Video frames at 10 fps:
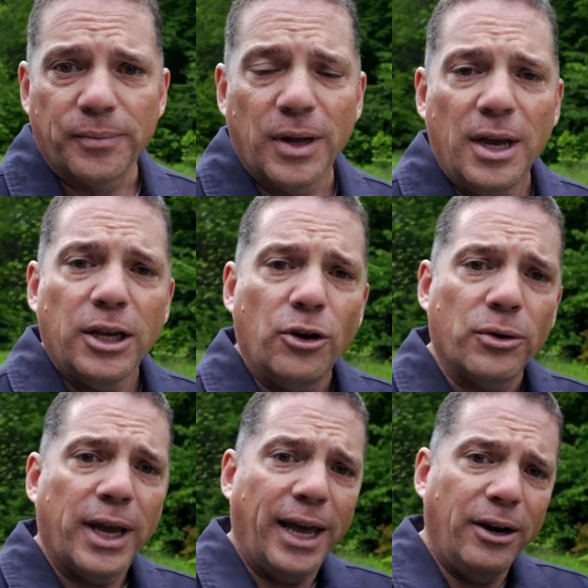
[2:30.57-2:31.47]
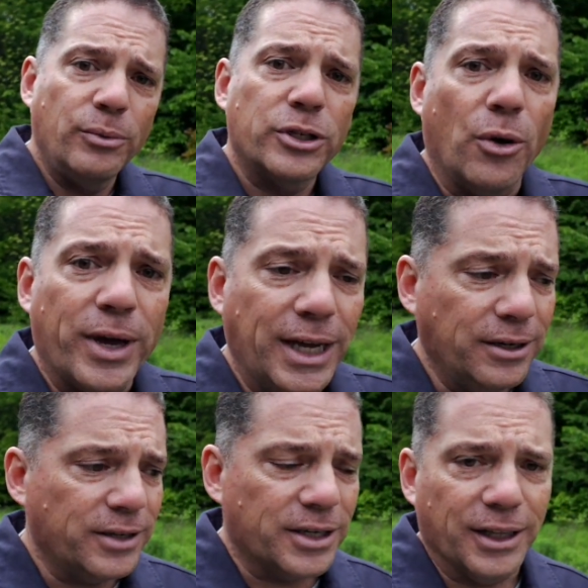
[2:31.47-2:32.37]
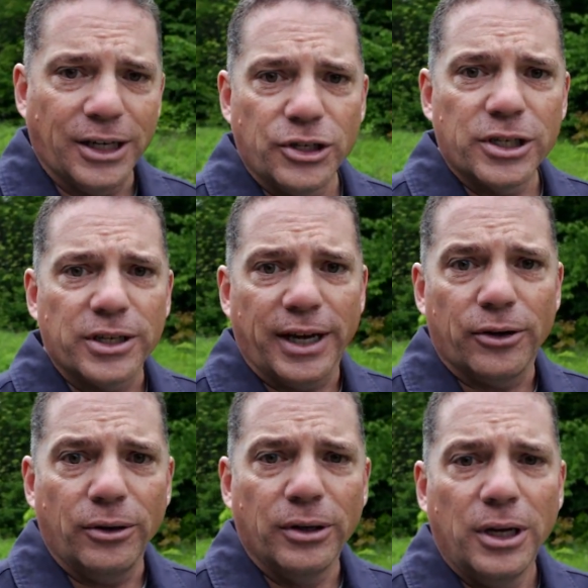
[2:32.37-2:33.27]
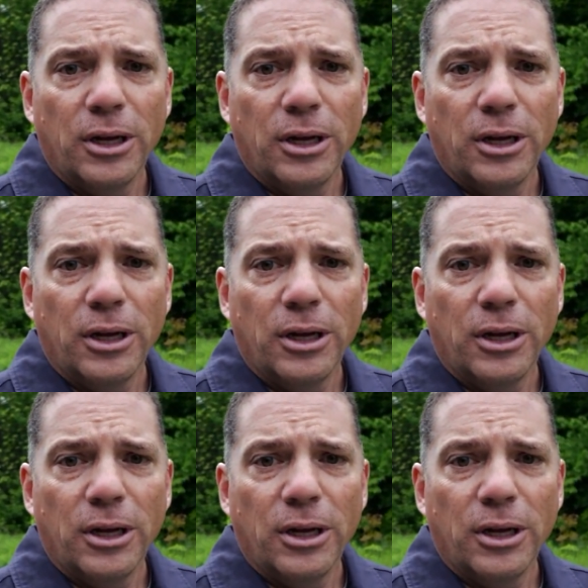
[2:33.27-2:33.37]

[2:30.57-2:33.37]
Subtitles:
You know, Canada was going into this election cycle